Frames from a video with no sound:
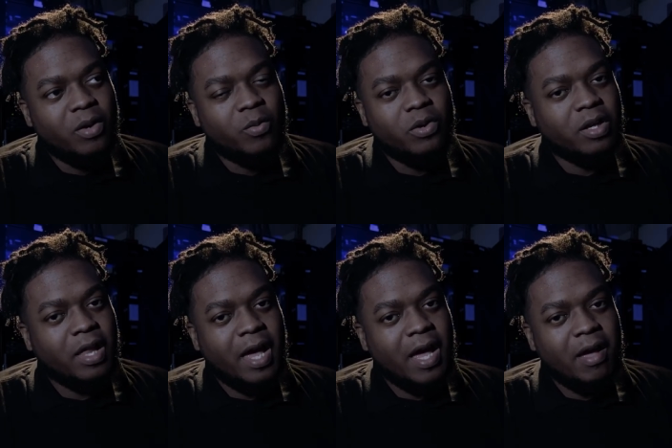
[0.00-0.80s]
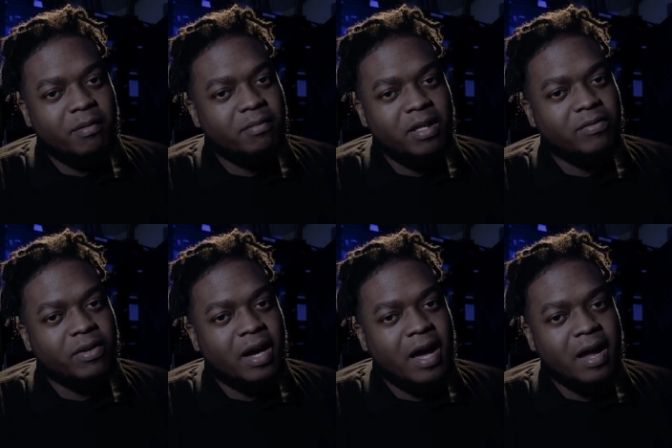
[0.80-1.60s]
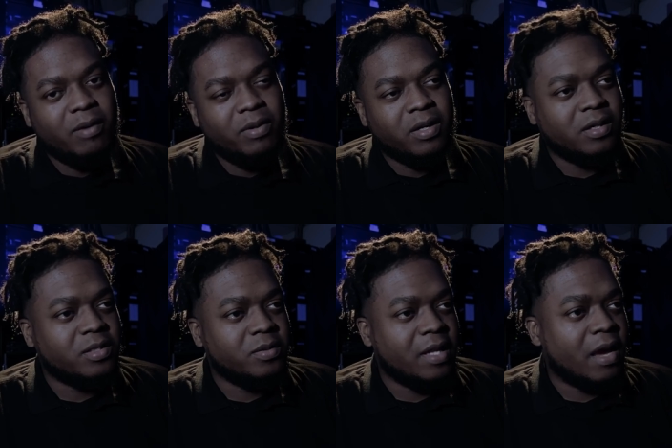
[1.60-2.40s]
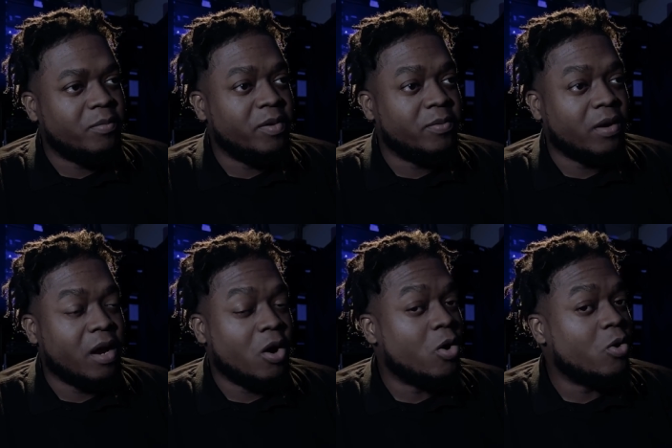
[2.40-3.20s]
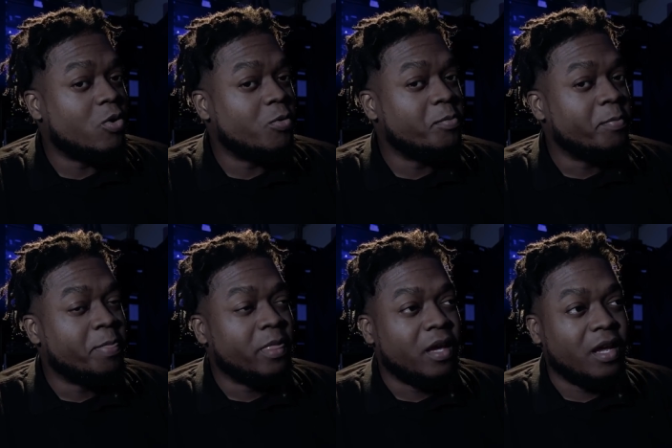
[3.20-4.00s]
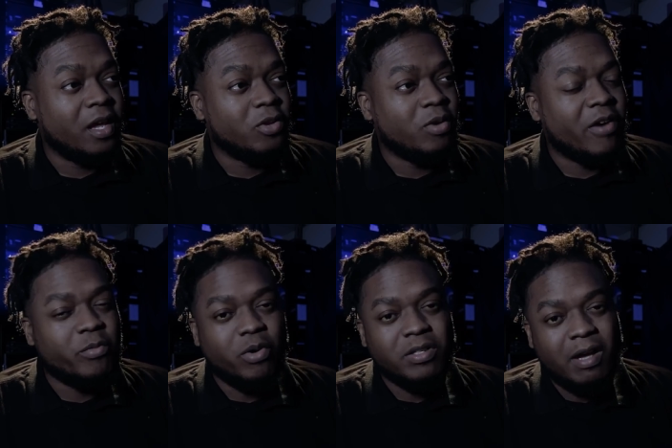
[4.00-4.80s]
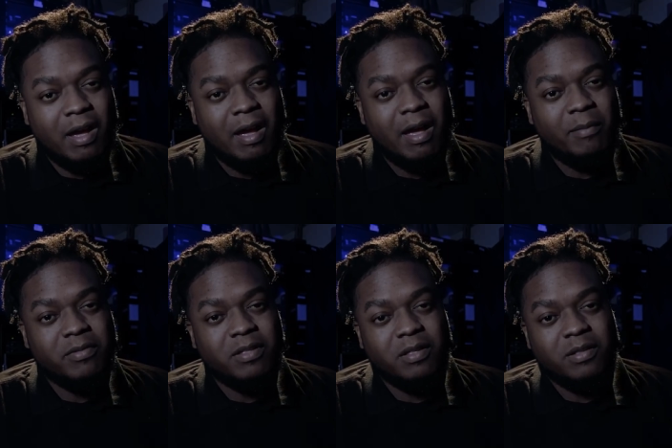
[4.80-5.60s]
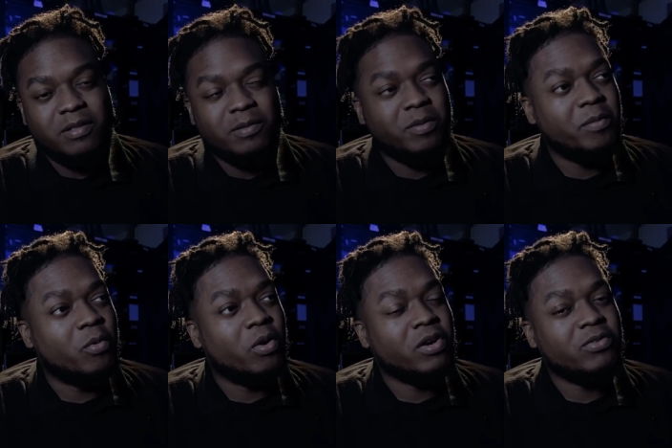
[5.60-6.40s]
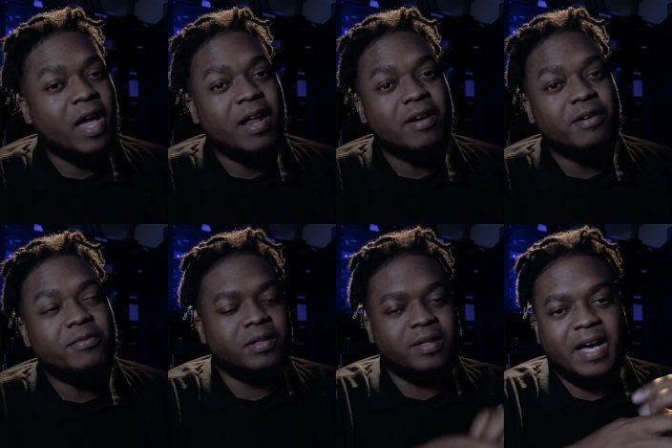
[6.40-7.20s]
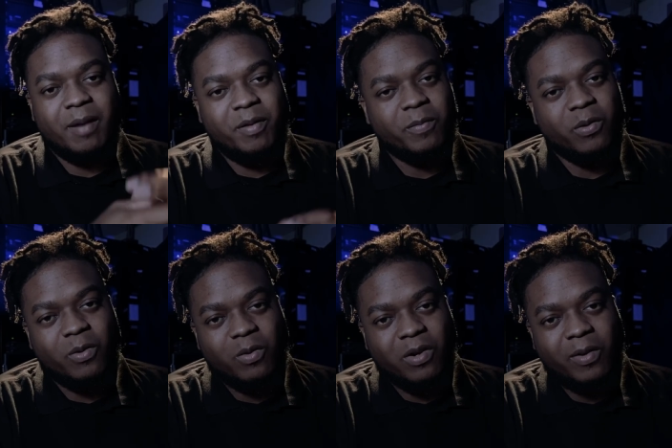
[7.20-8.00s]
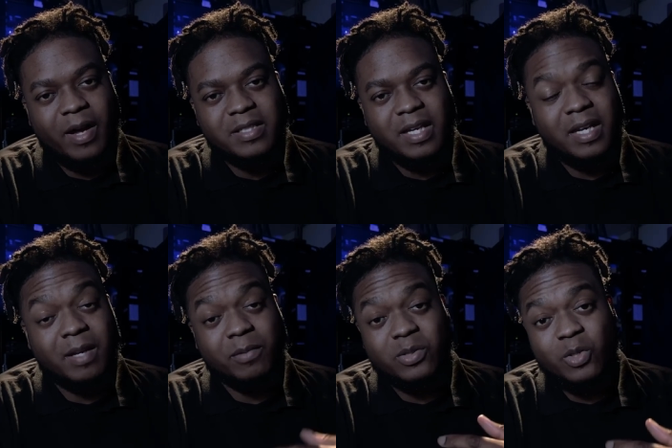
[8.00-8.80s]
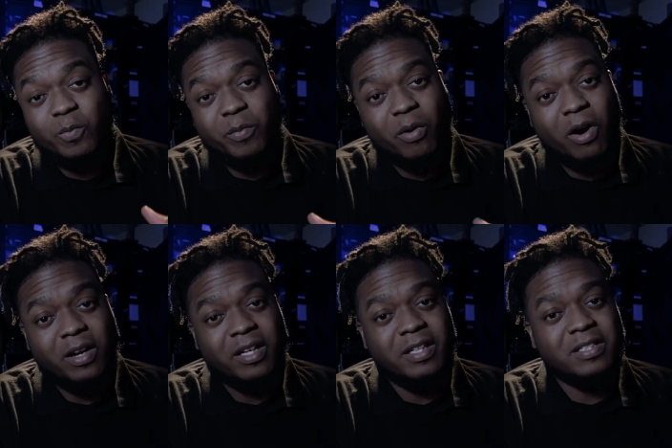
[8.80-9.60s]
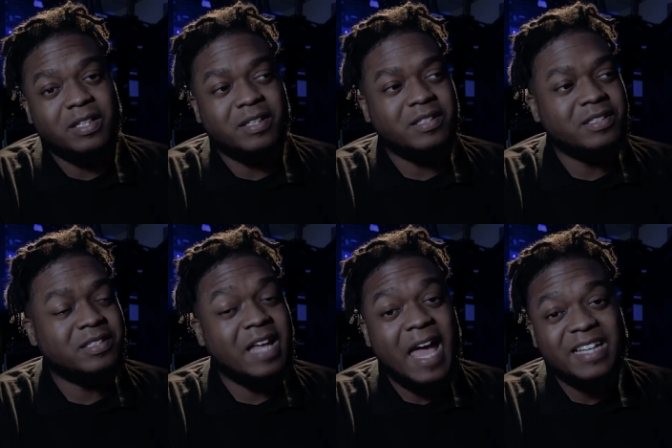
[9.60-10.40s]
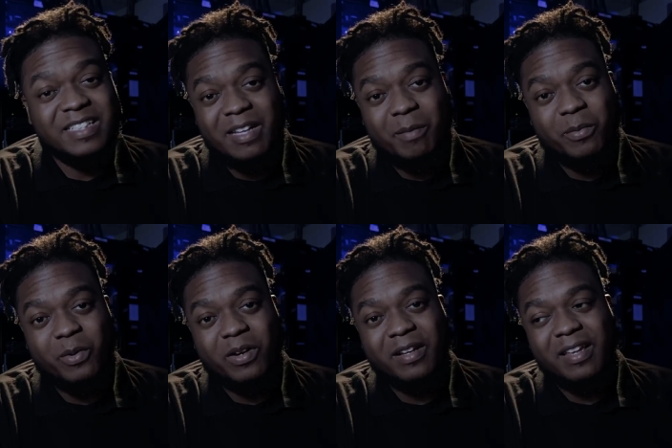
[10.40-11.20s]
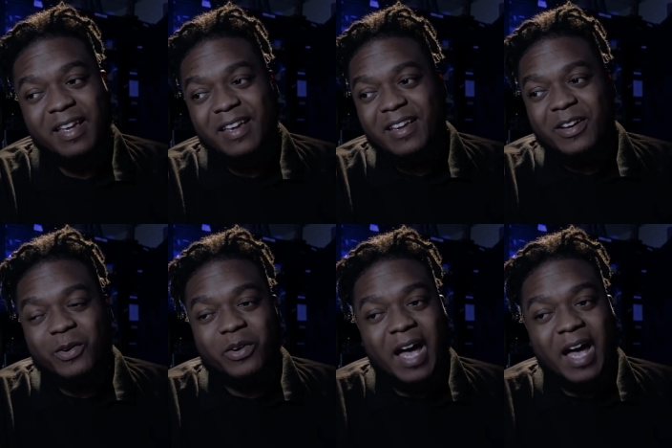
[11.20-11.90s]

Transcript: will climb even higher because now people are at home and you have more time to, to be more creative. A lot of people are going crazy hitting up the supermarkets and stashing up on on